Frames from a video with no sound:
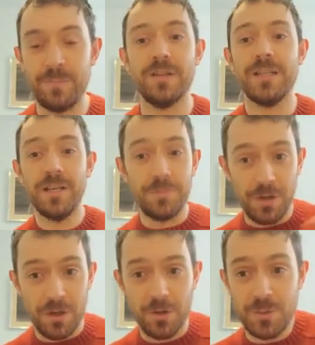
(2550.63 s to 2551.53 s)
But
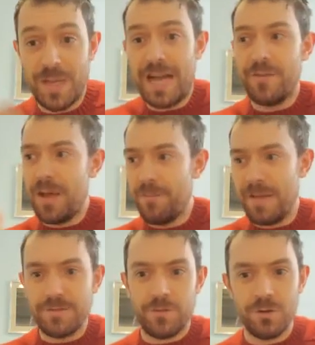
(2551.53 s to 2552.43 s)
because we have that
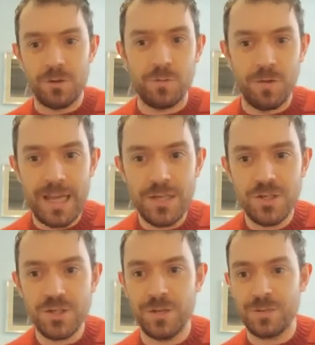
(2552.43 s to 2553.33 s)
metaphorical
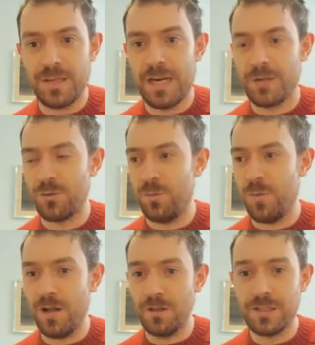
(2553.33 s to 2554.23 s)
relationship to the natural
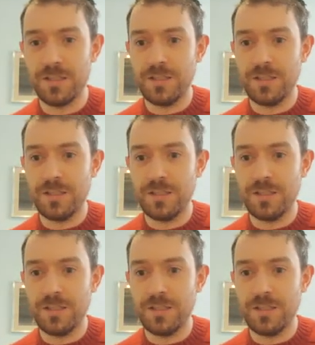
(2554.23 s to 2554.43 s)
world,